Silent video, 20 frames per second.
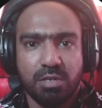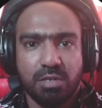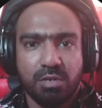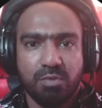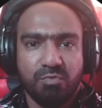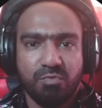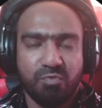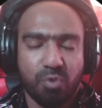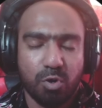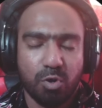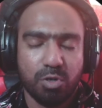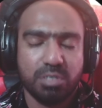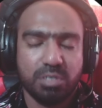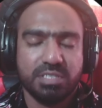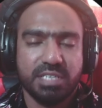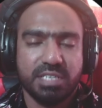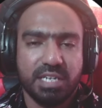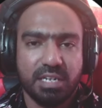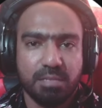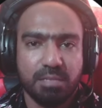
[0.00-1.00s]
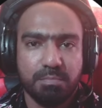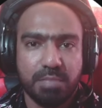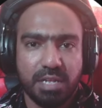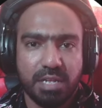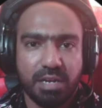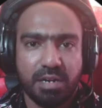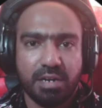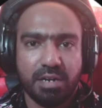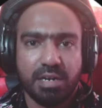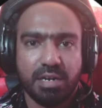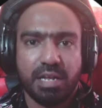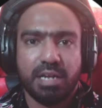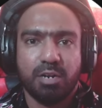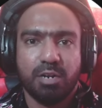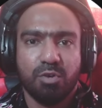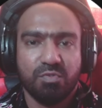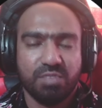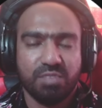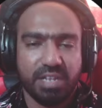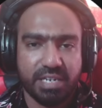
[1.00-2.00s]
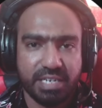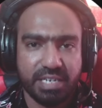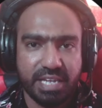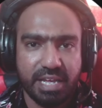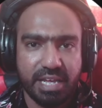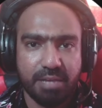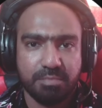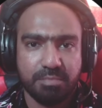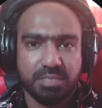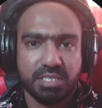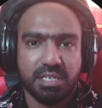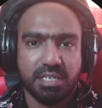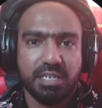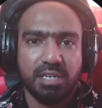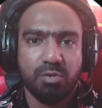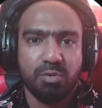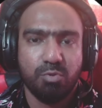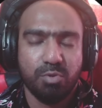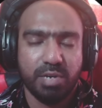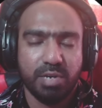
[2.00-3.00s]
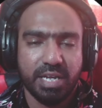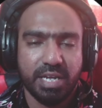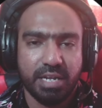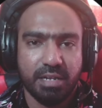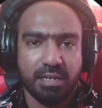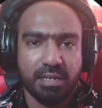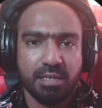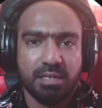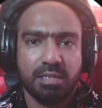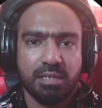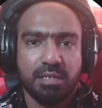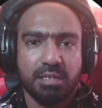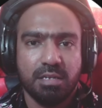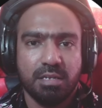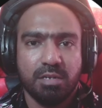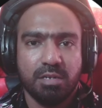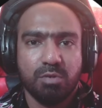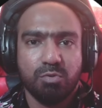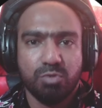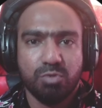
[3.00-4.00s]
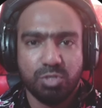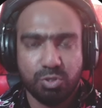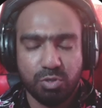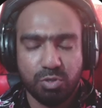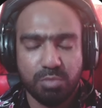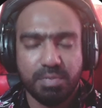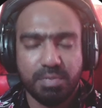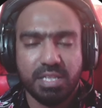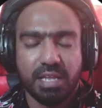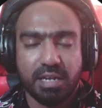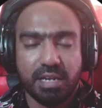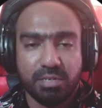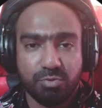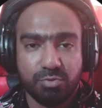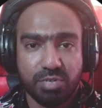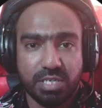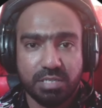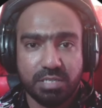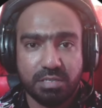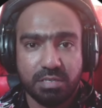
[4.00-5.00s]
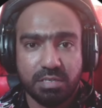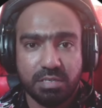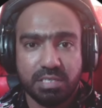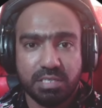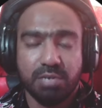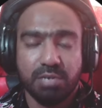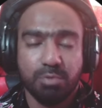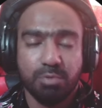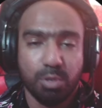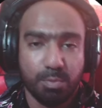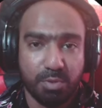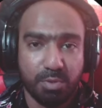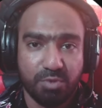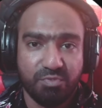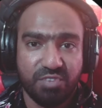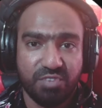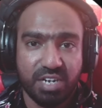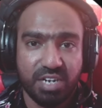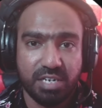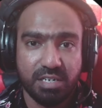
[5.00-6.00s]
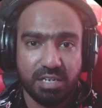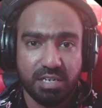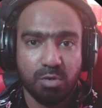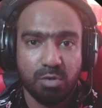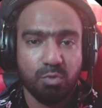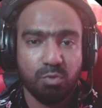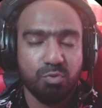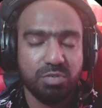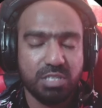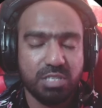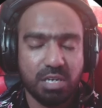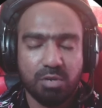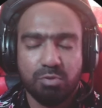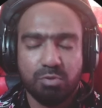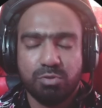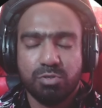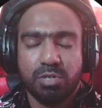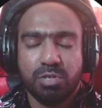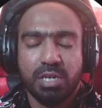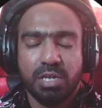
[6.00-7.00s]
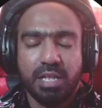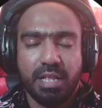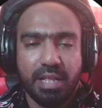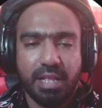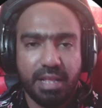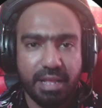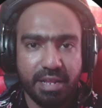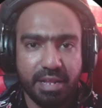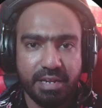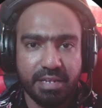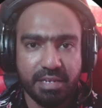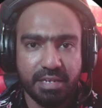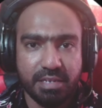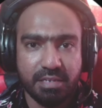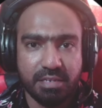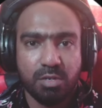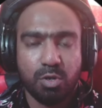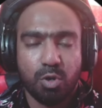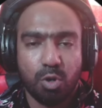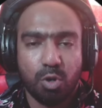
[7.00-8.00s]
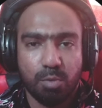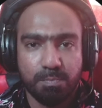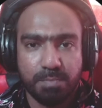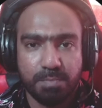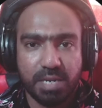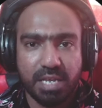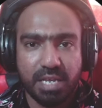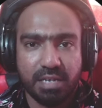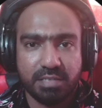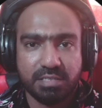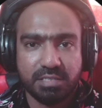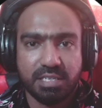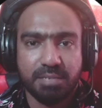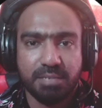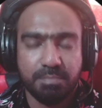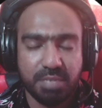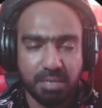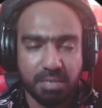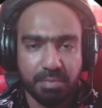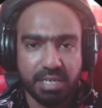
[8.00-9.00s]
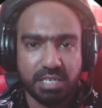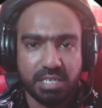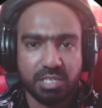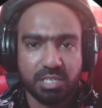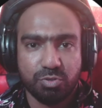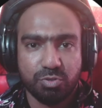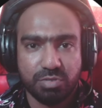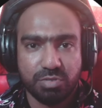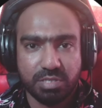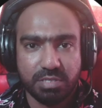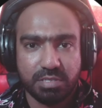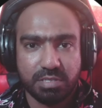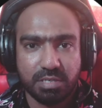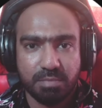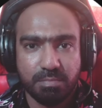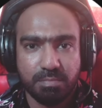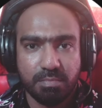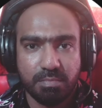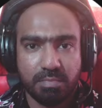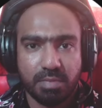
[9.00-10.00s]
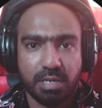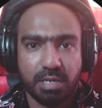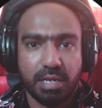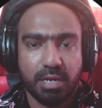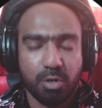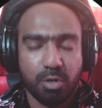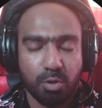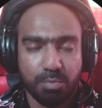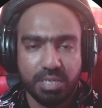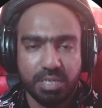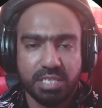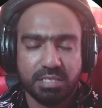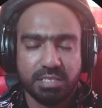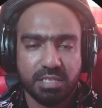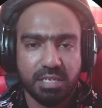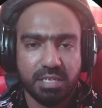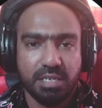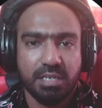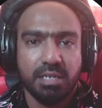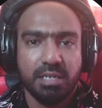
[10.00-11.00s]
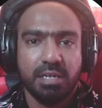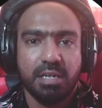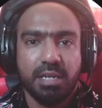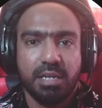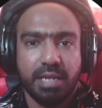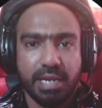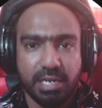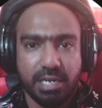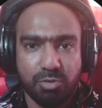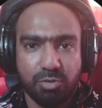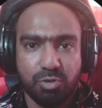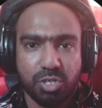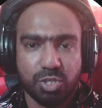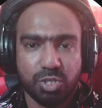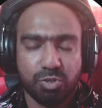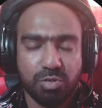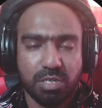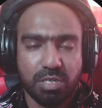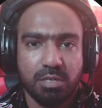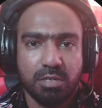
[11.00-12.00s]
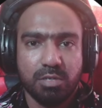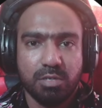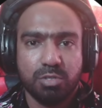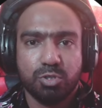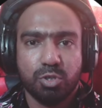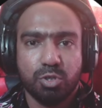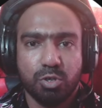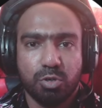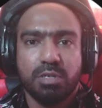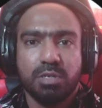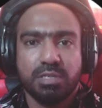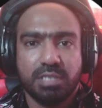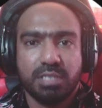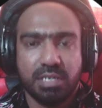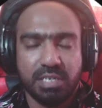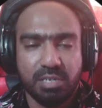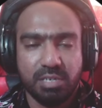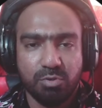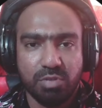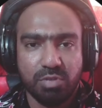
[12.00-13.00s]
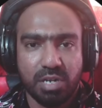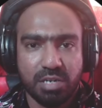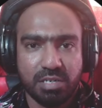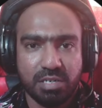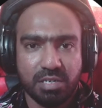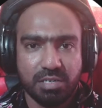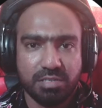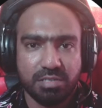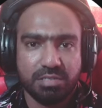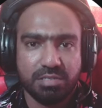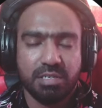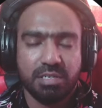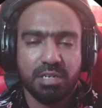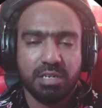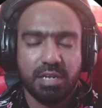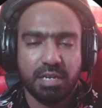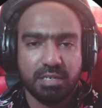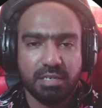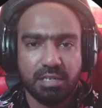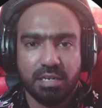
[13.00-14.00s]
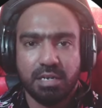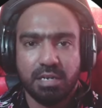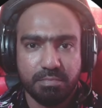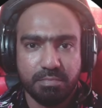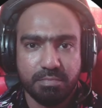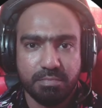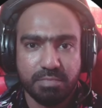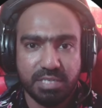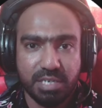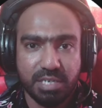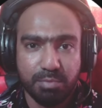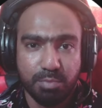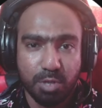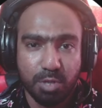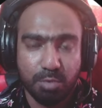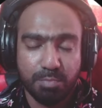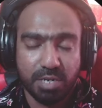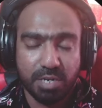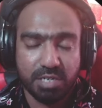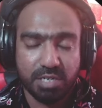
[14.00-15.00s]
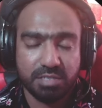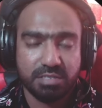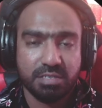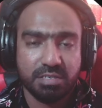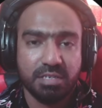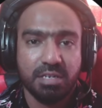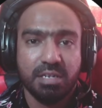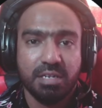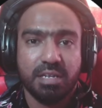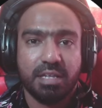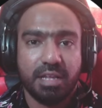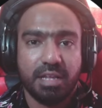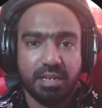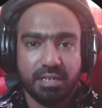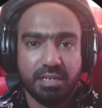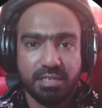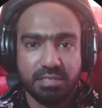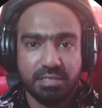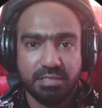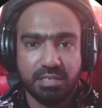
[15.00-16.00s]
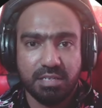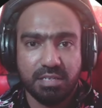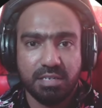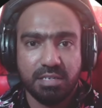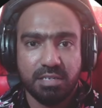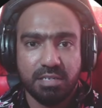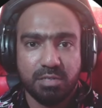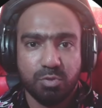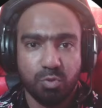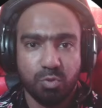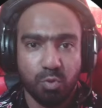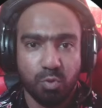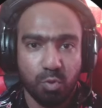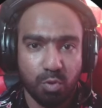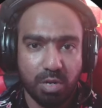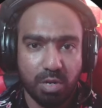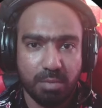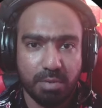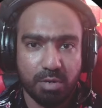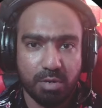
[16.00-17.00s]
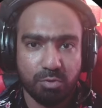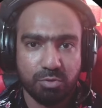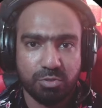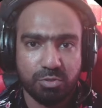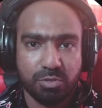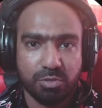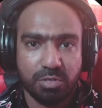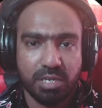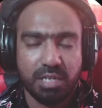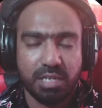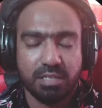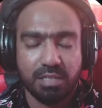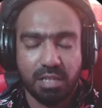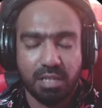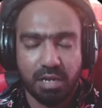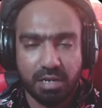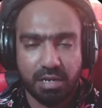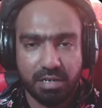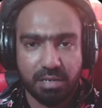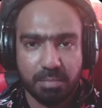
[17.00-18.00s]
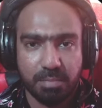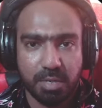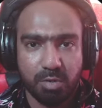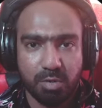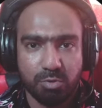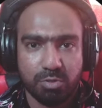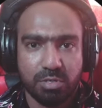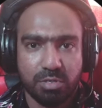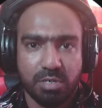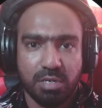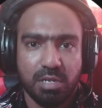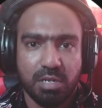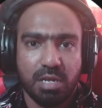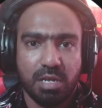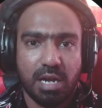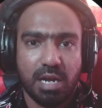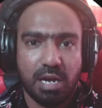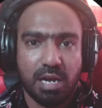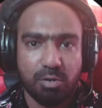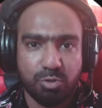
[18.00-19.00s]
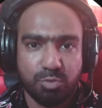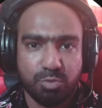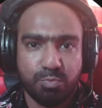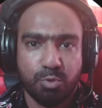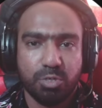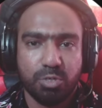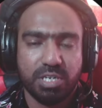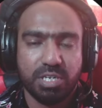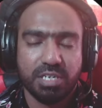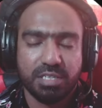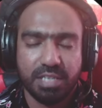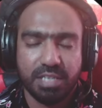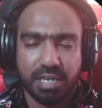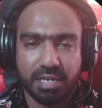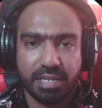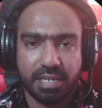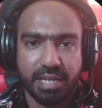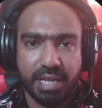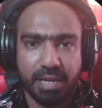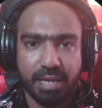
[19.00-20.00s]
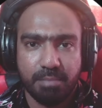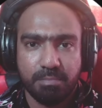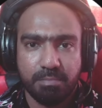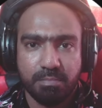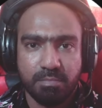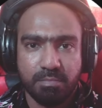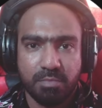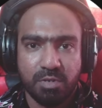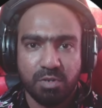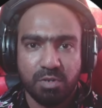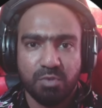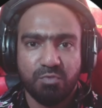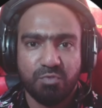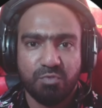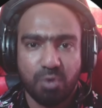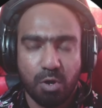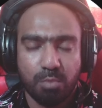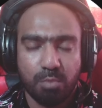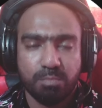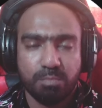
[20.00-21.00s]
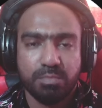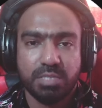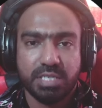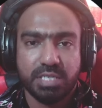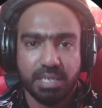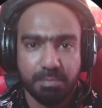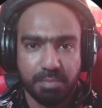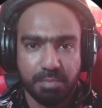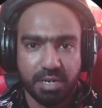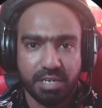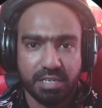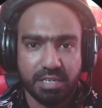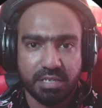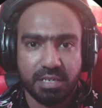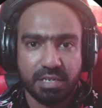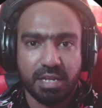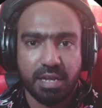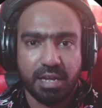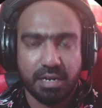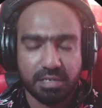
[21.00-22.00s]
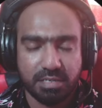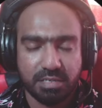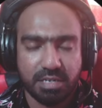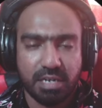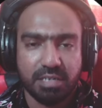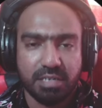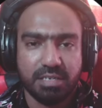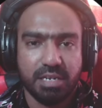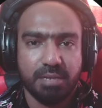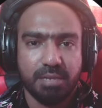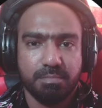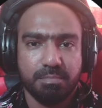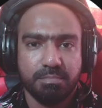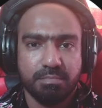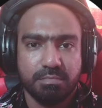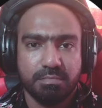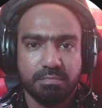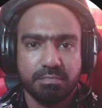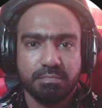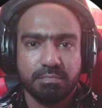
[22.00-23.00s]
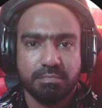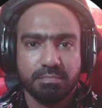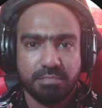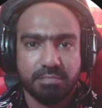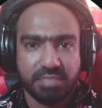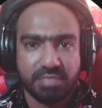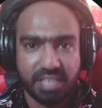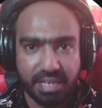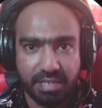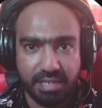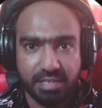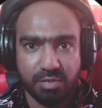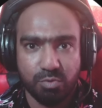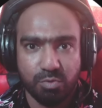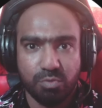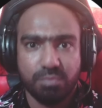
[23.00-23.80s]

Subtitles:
for single player and offline games in a way which will be lightweight, developer friendly, without any complex implementation system, and obviously educational. So the new learners and the developers can easily know about and learn about how to protect their game from tampering at runtime. Thank you.